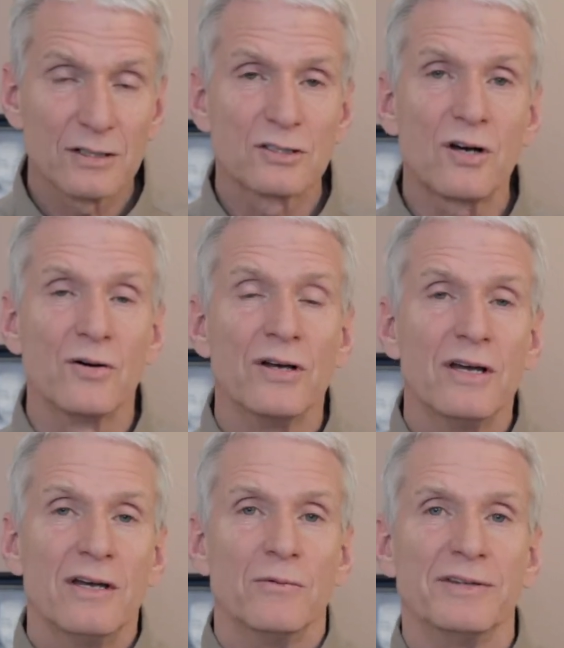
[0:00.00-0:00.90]
So,
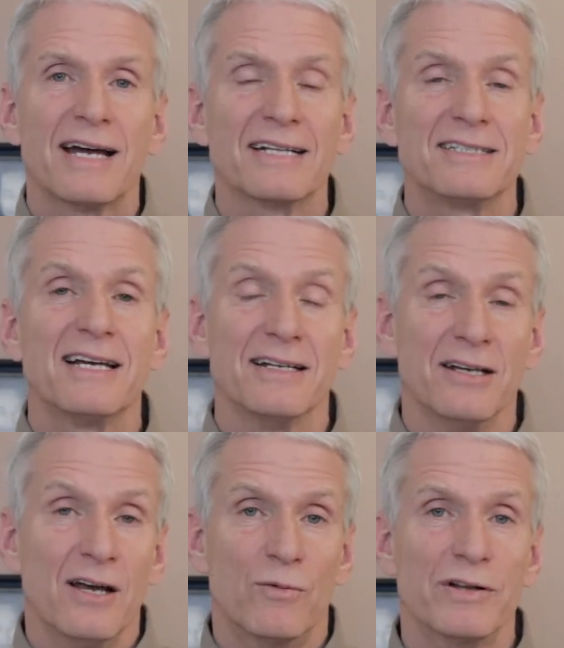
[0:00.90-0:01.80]
with that said,
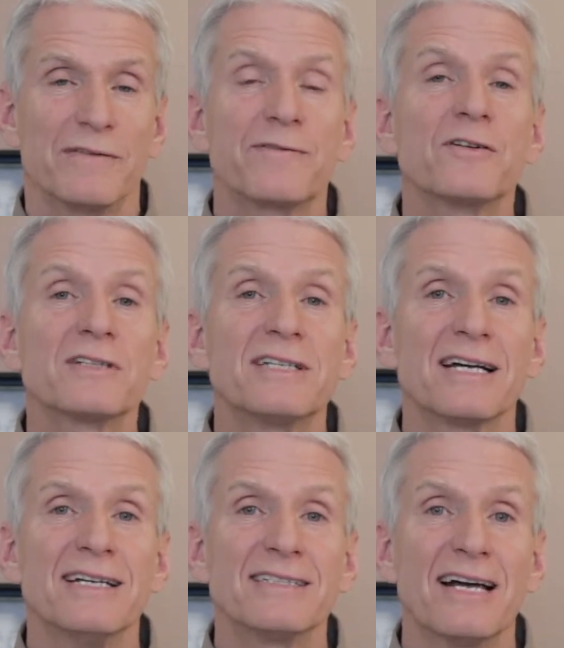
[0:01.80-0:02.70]
one of the first
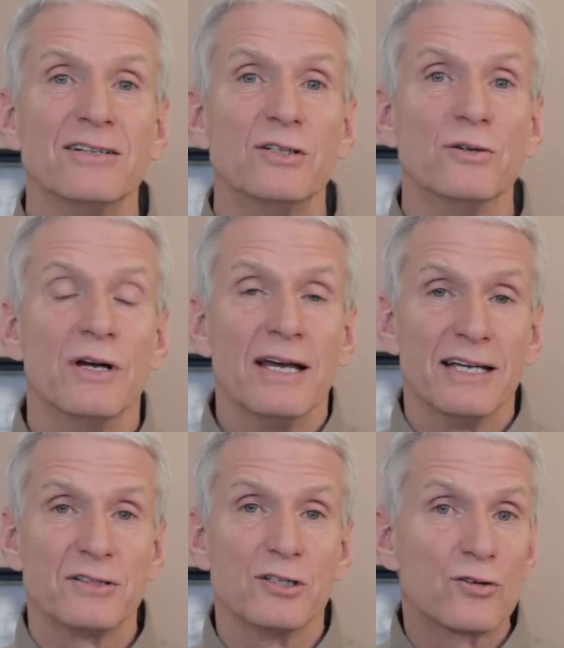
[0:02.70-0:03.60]
techniques I do
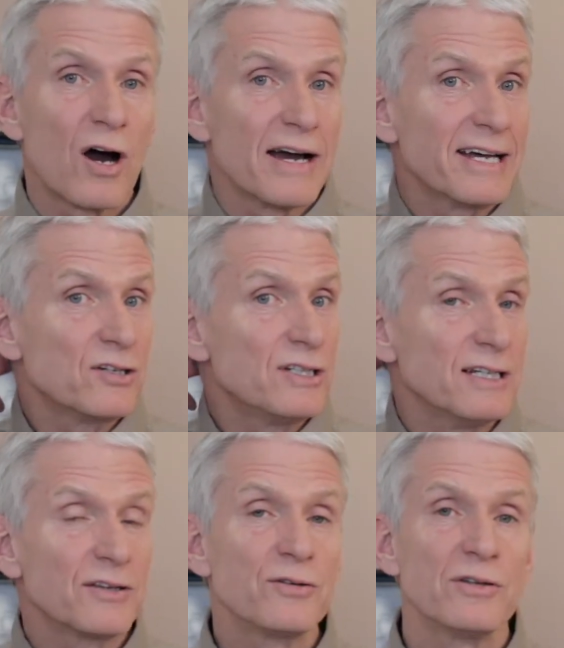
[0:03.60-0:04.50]
is to draw energy
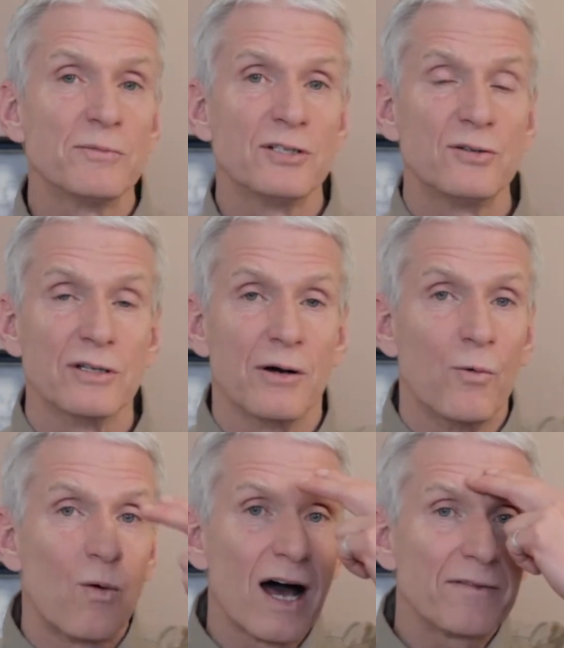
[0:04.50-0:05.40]
in through the medulla
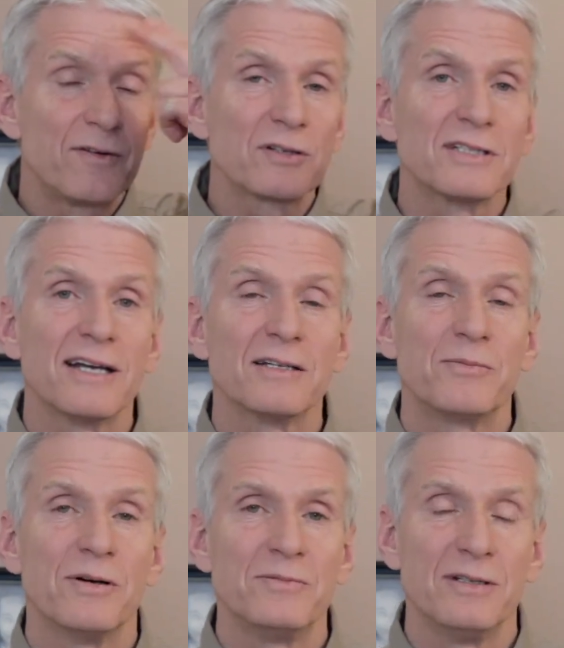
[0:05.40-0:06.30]
while focusing at the
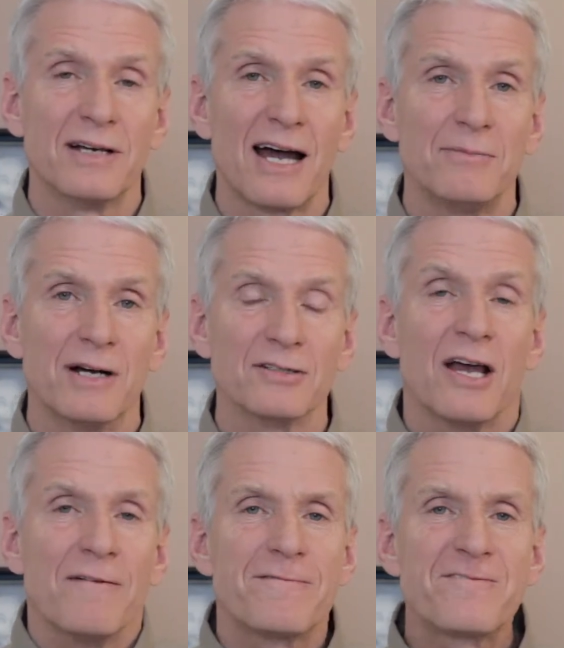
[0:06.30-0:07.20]
point between the eyebrows,
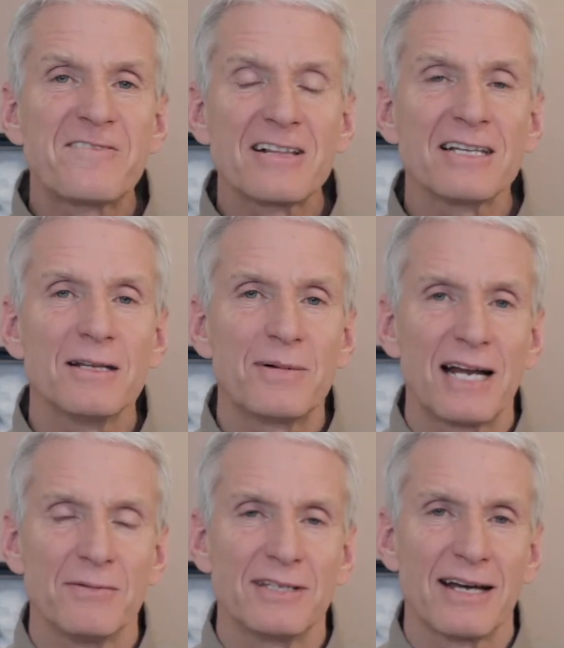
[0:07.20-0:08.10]
filling the
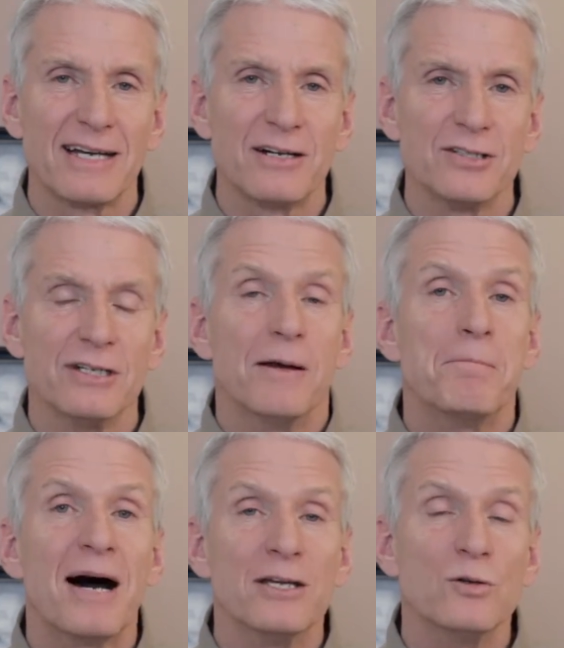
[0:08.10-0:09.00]
body with that energy
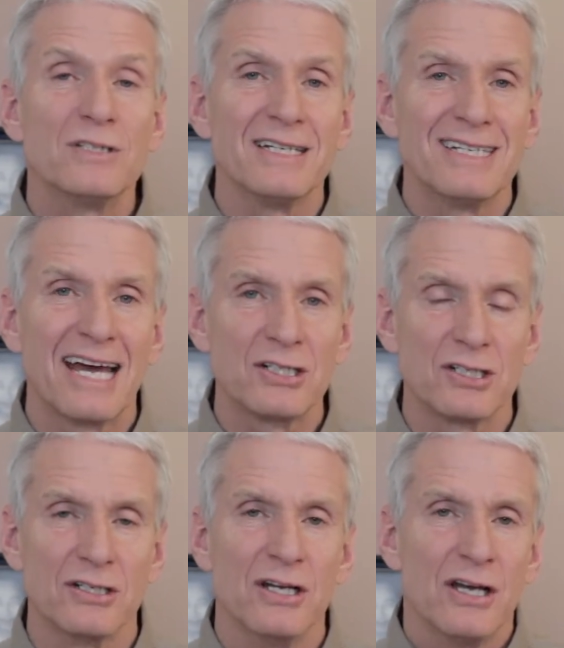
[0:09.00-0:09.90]
by using
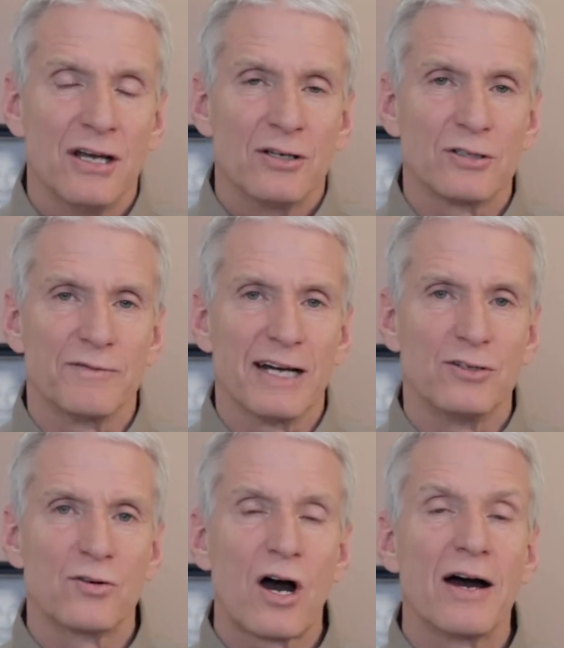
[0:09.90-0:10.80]
tension. So if I
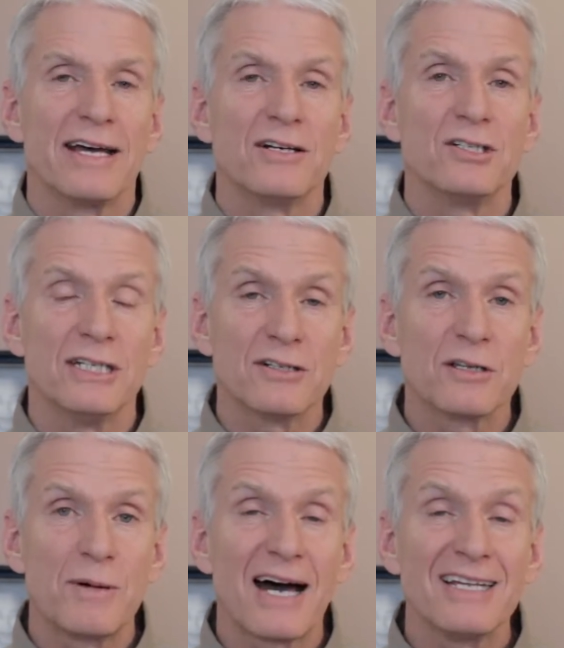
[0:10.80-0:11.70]
draw energy into
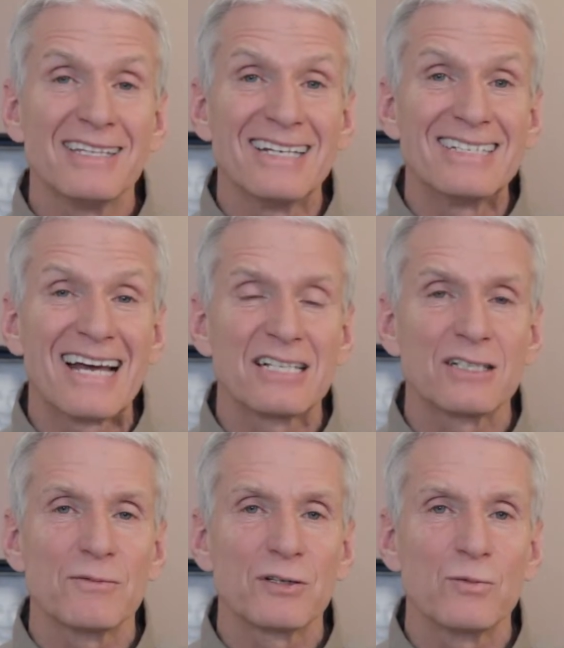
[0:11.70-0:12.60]
the body and then tense
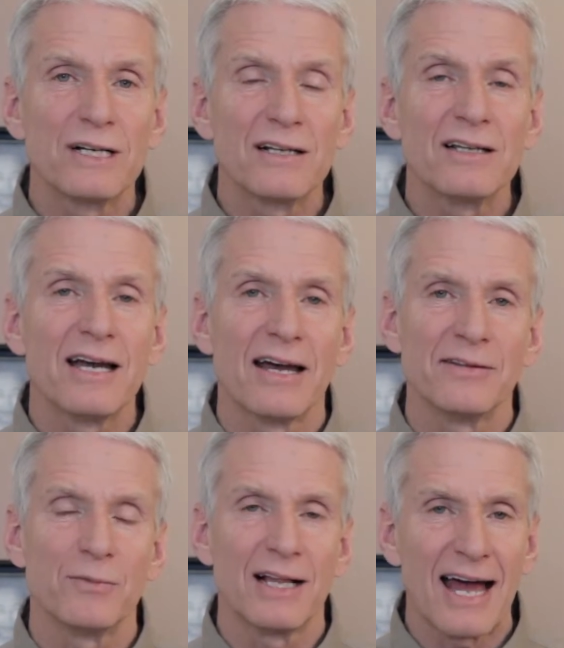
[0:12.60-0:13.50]
it with will and
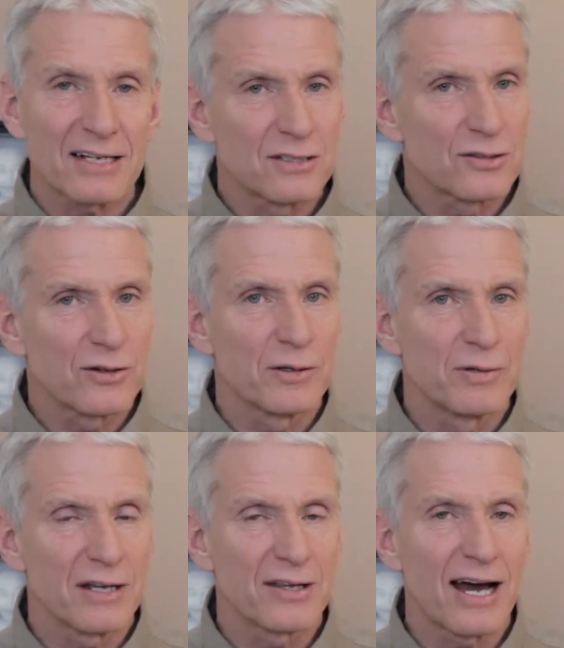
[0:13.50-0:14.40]
then relax and throw the
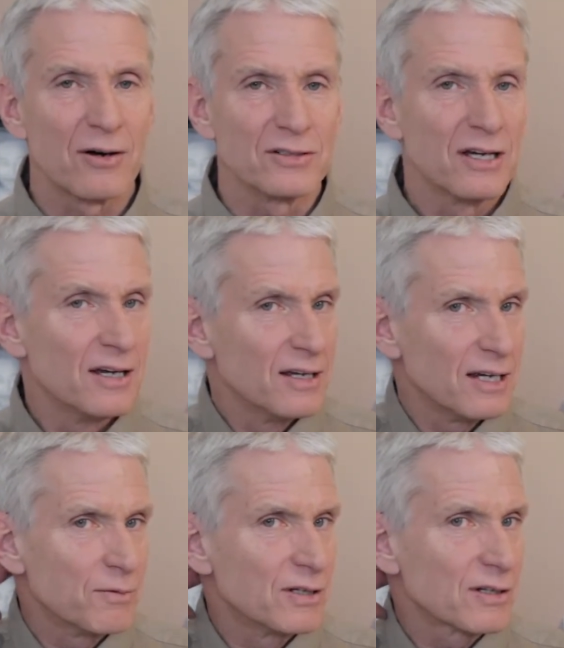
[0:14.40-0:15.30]
breath out,
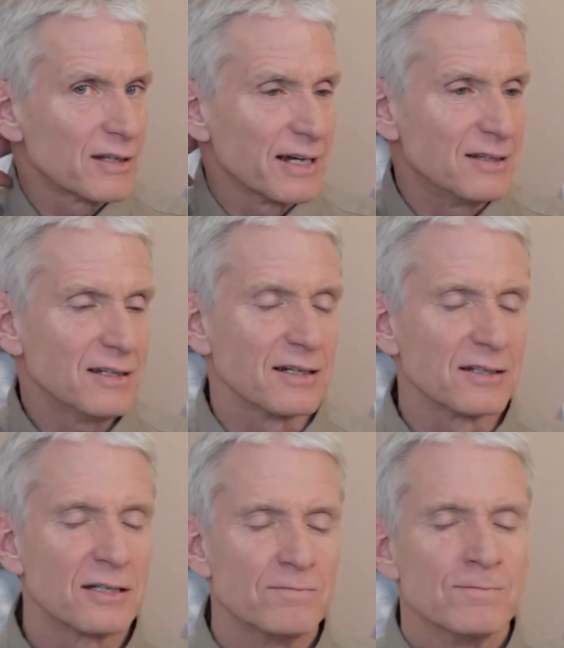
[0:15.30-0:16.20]
it would look like this.